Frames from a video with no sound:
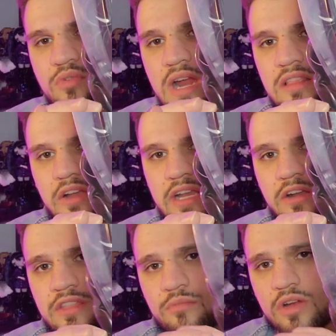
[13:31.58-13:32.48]
more I look at
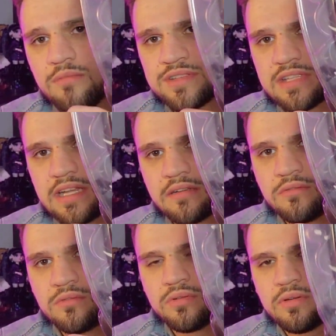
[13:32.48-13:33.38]
her, the more I'm just like,
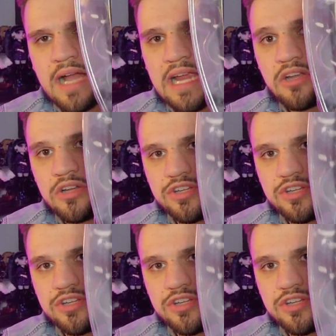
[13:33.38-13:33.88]
ooh, I could